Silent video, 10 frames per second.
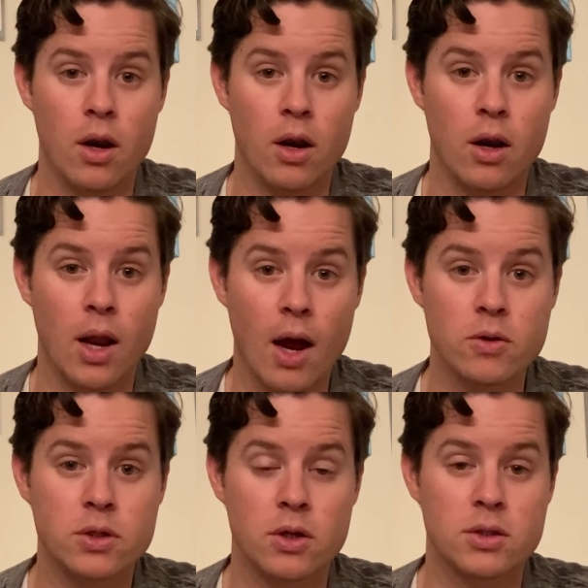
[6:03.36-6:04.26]
now
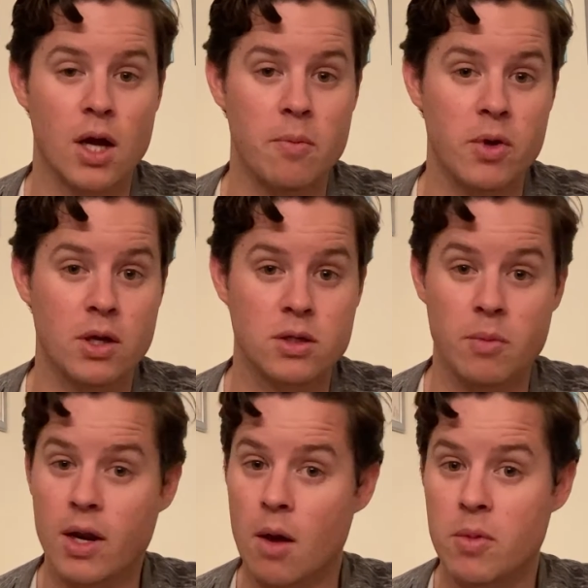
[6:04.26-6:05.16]
is a good time because there
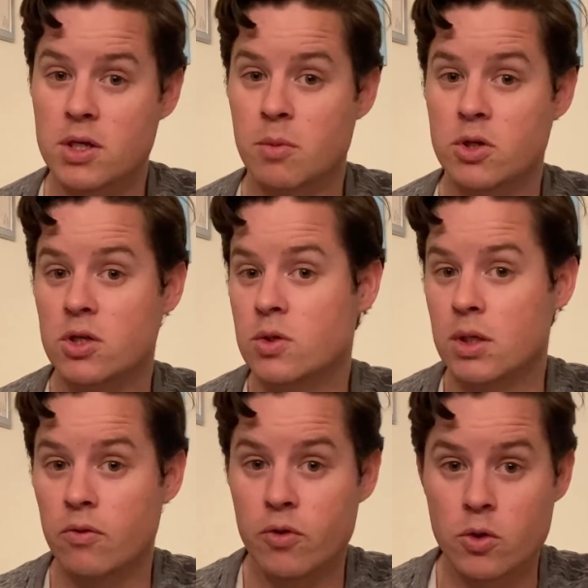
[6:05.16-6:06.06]
might not be as much interest
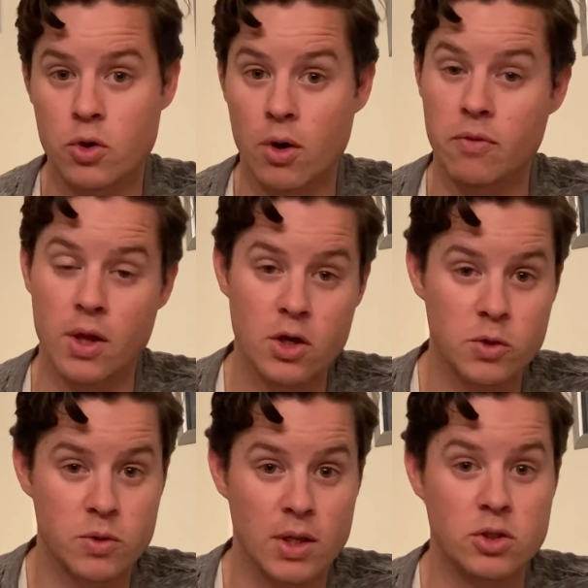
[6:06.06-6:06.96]
in the future if the
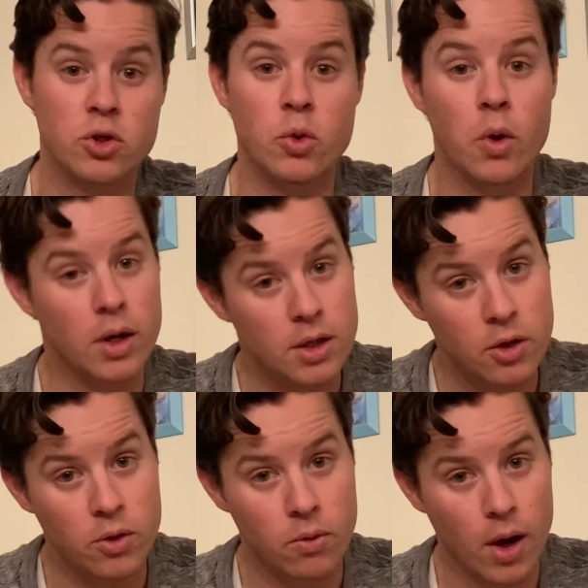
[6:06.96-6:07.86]
interest rates do
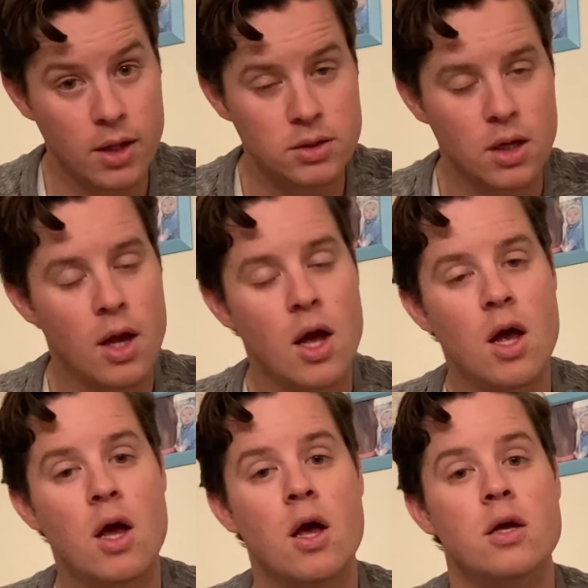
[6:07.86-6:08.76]
continue to rise.
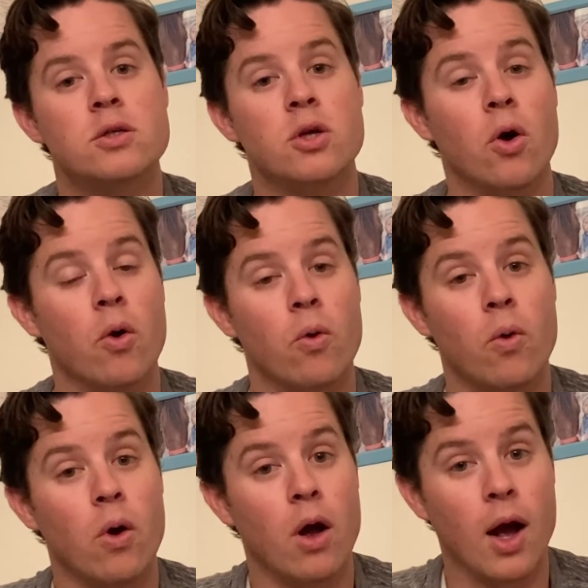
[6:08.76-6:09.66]
So
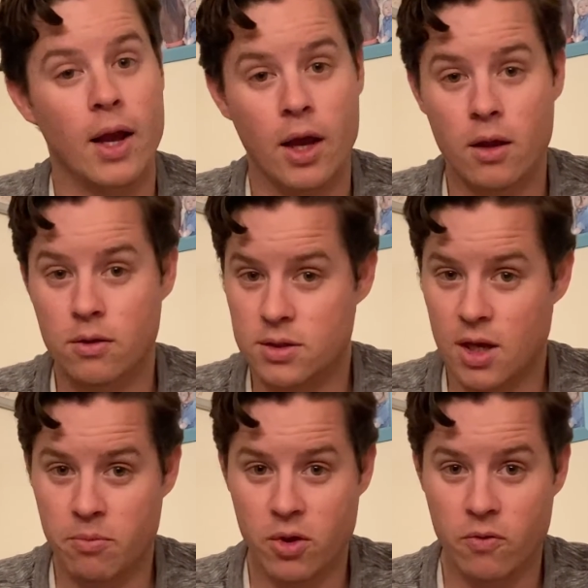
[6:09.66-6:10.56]
again,
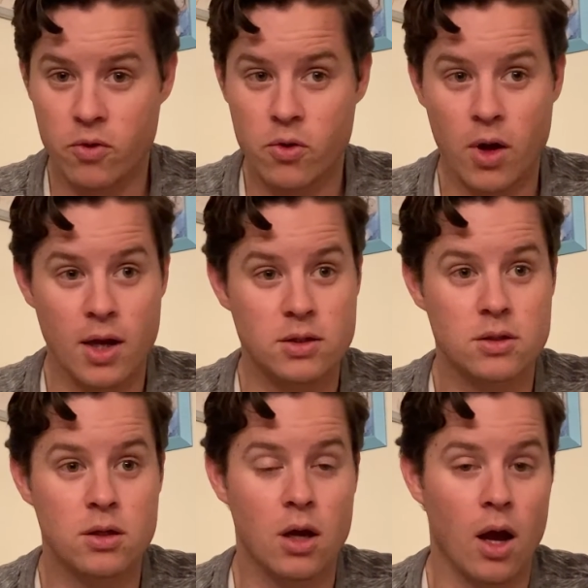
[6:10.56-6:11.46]
same thing for you guys.